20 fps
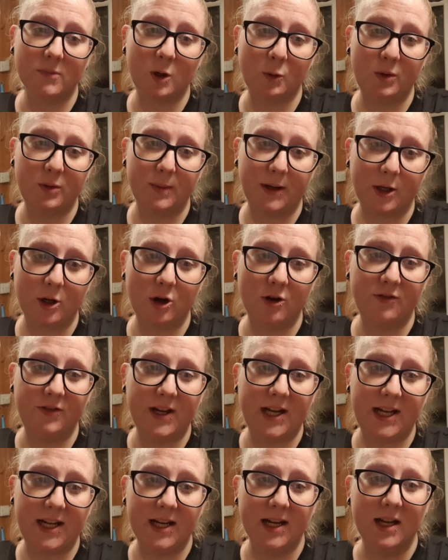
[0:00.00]
with my
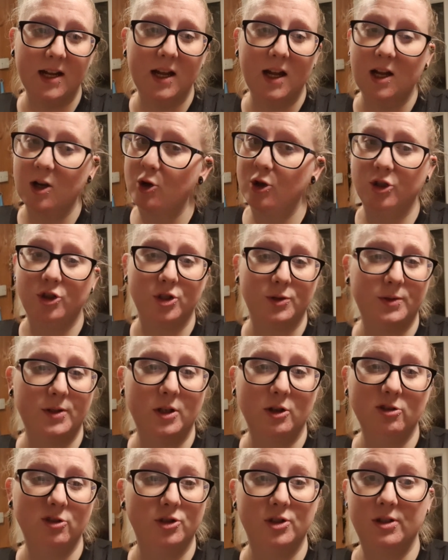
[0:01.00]
coffee, could just
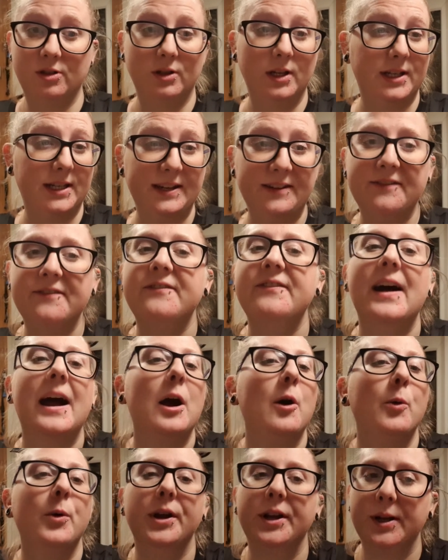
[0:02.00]
could just
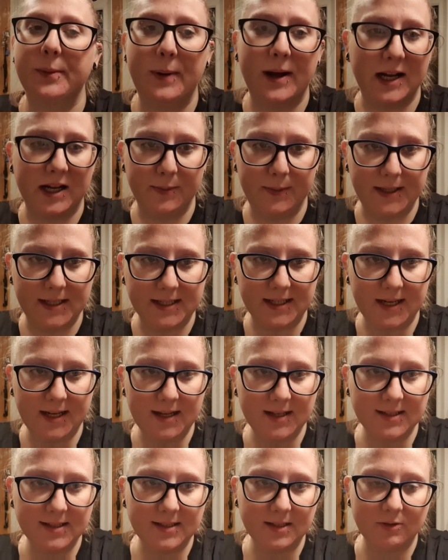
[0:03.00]
devoured a pack of
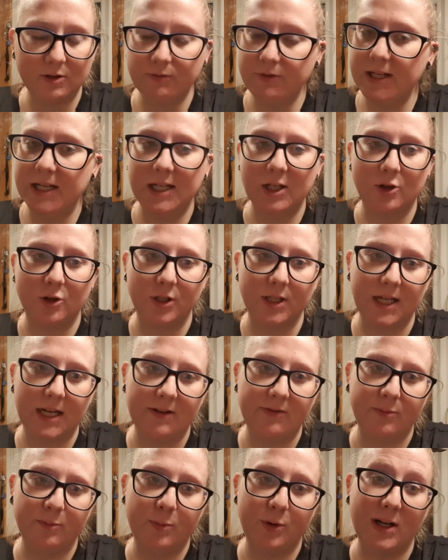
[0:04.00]
biscuits. Really could
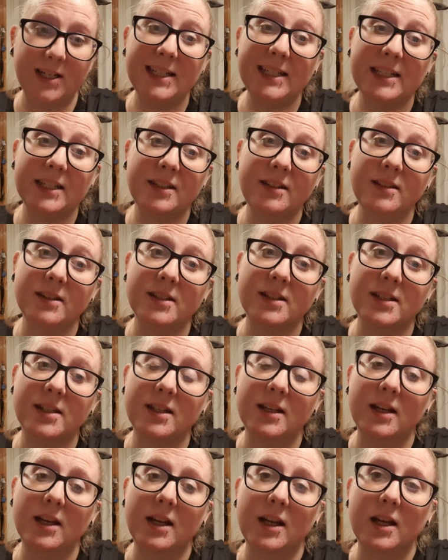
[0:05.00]
have, but I
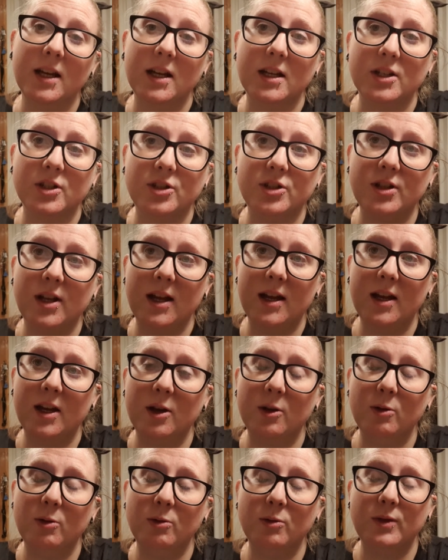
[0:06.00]
didn't.
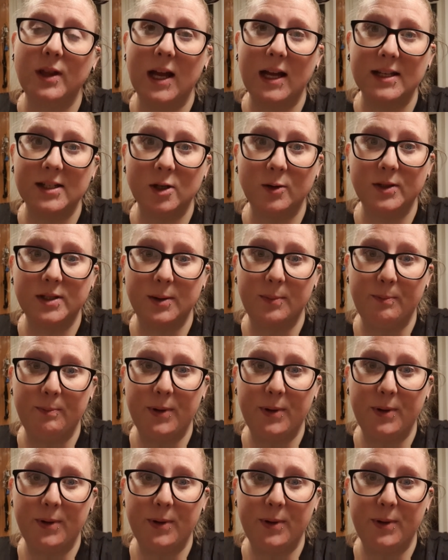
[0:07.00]
So that's always a